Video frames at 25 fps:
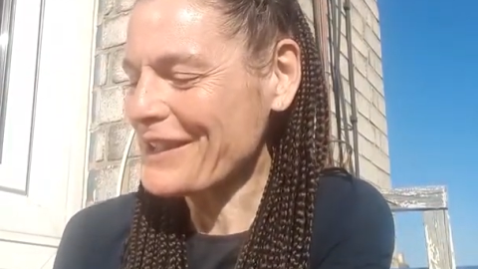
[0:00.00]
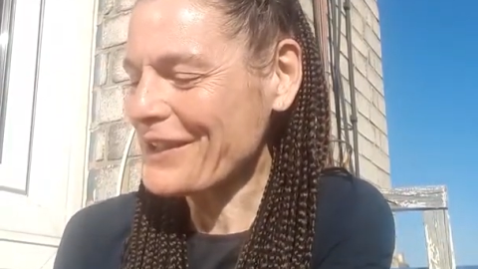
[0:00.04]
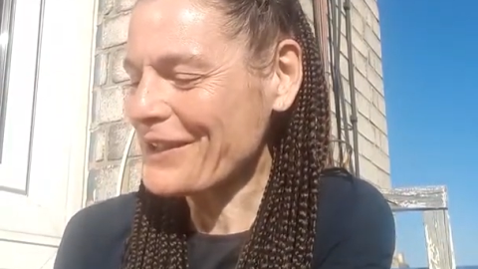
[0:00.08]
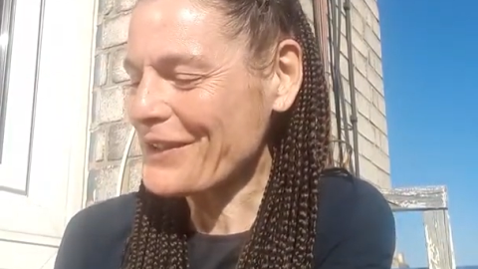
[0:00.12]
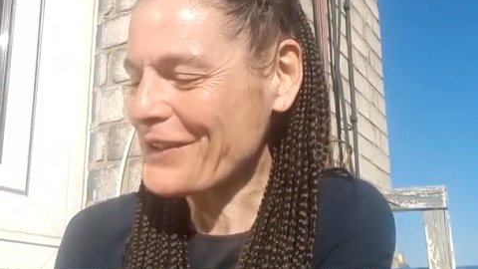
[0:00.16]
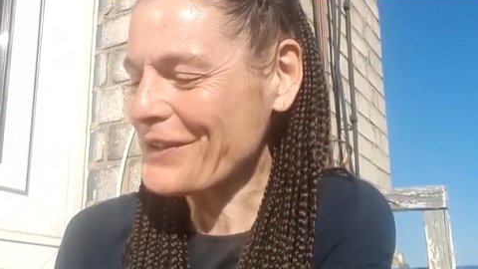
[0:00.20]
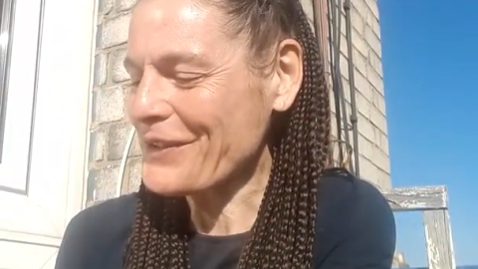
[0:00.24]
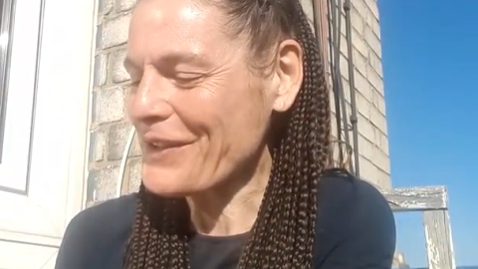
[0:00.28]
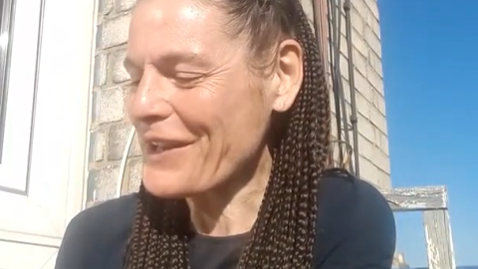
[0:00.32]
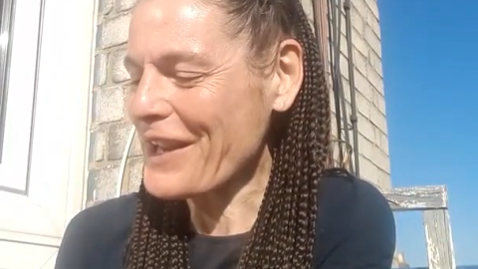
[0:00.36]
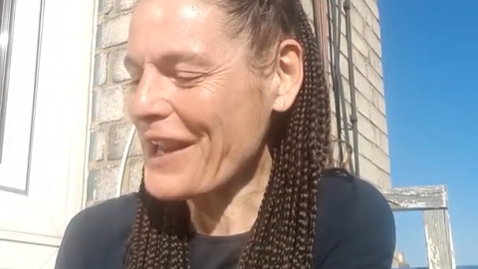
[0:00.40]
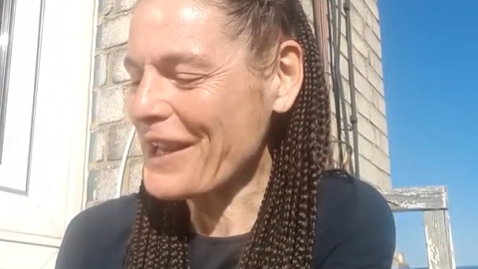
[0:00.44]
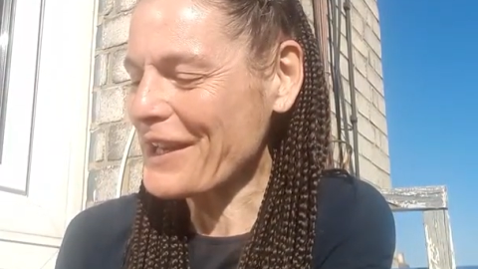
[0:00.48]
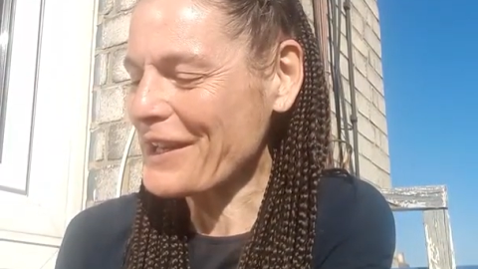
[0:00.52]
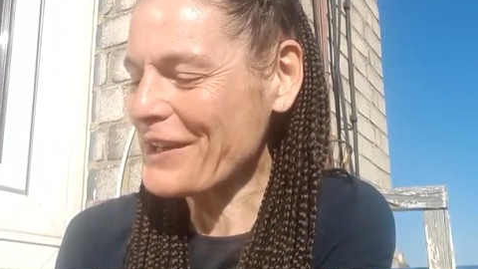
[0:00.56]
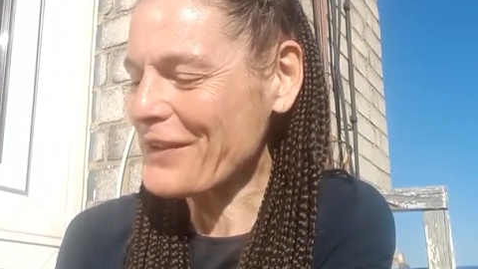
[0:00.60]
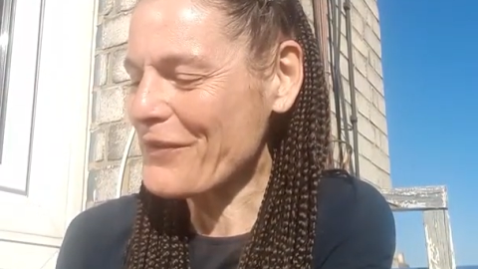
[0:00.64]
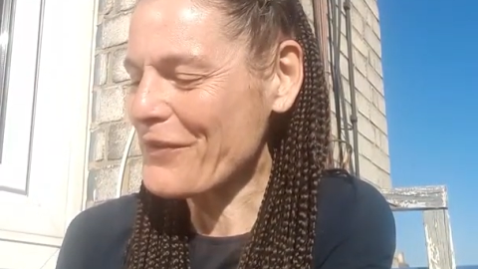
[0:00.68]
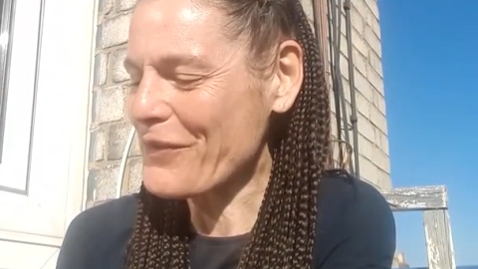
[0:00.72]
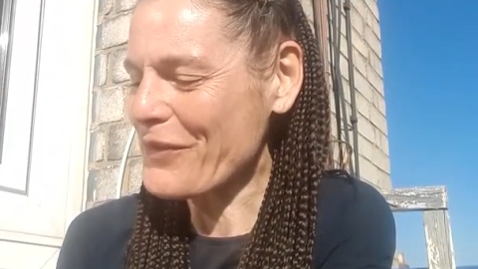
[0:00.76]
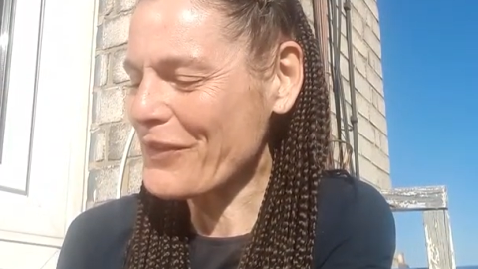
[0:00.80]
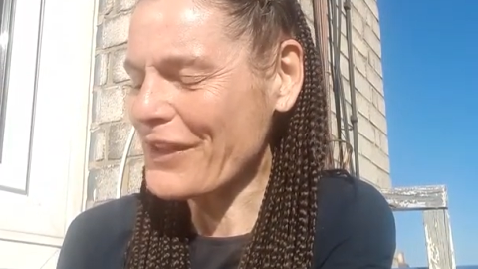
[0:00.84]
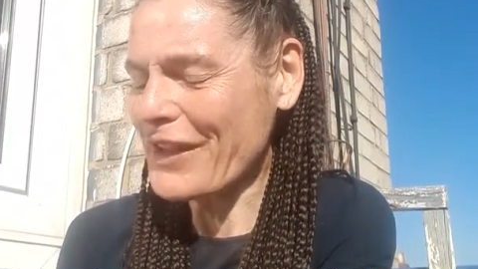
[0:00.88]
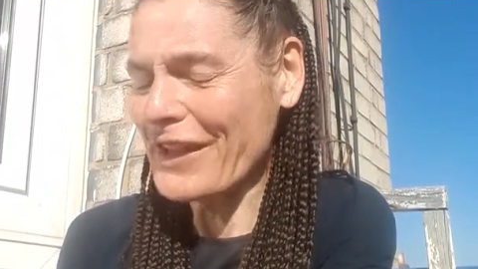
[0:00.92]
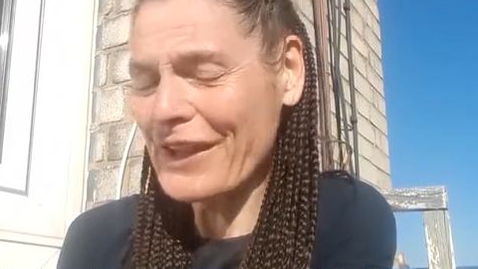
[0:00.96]
creative
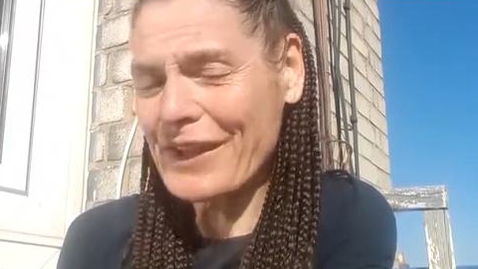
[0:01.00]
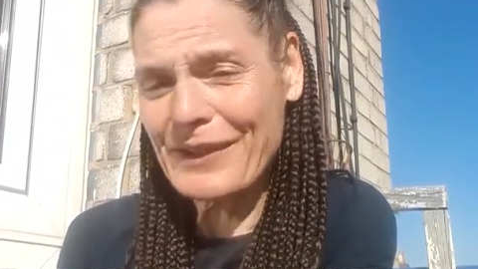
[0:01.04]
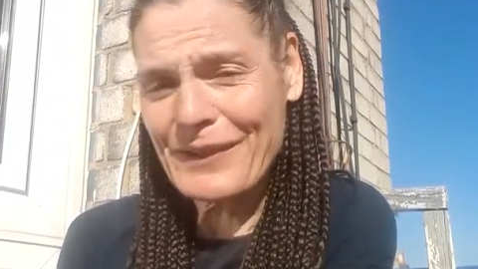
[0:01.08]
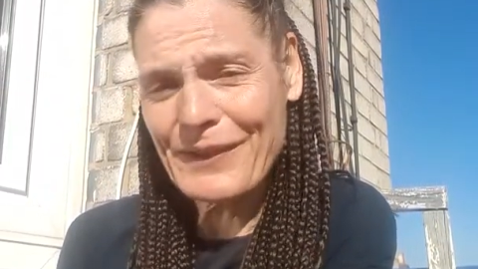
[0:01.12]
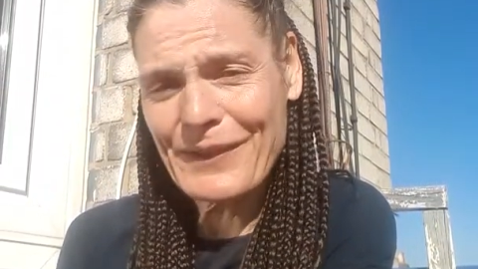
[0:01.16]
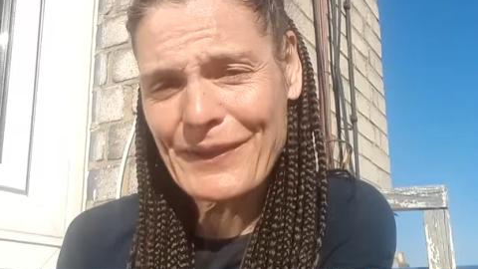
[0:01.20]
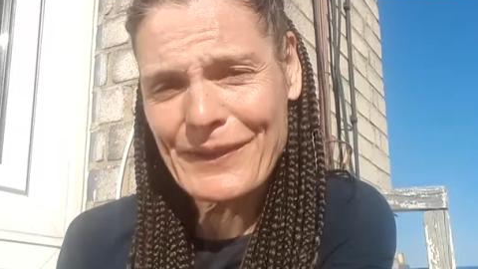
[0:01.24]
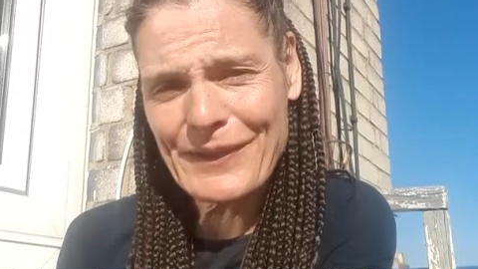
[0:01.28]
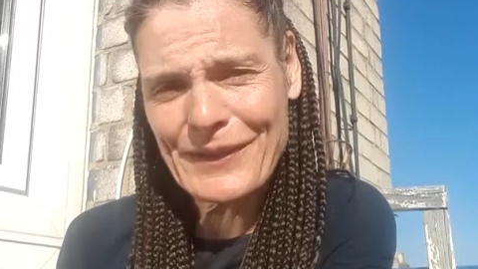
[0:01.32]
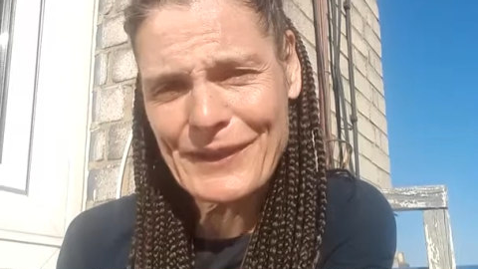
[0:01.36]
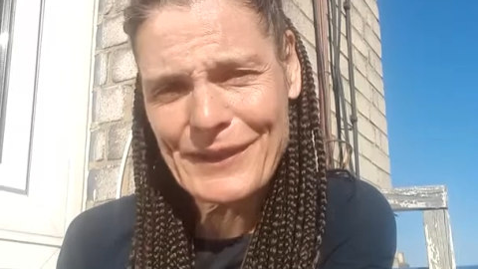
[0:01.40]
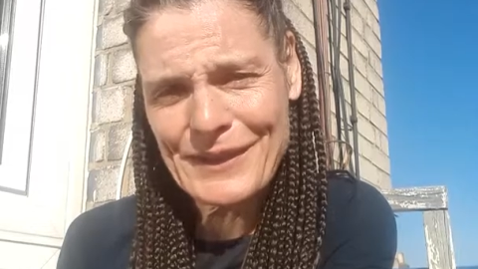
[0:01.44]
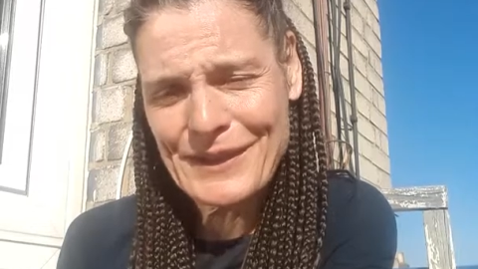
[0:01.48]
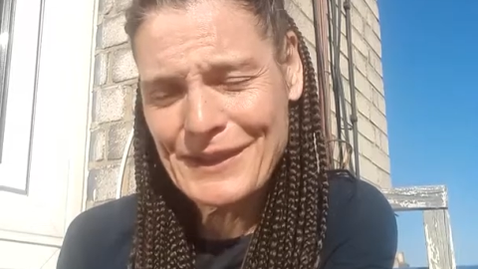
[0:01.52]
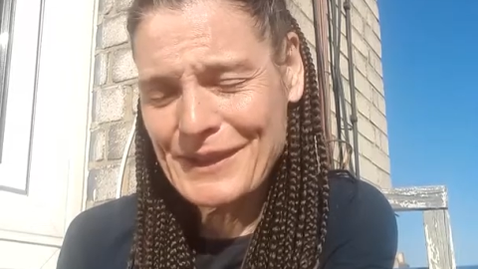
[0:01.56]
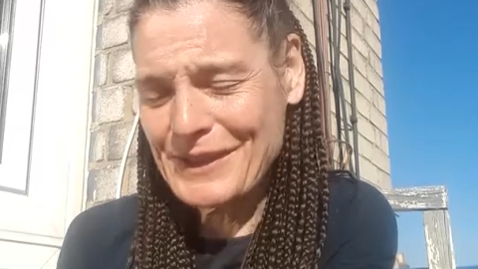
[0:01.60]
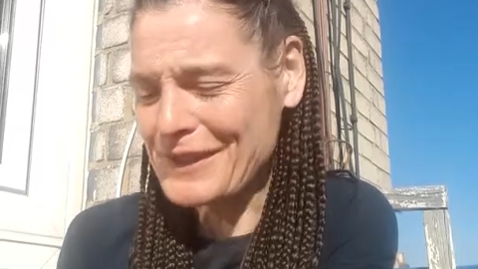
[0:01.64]
things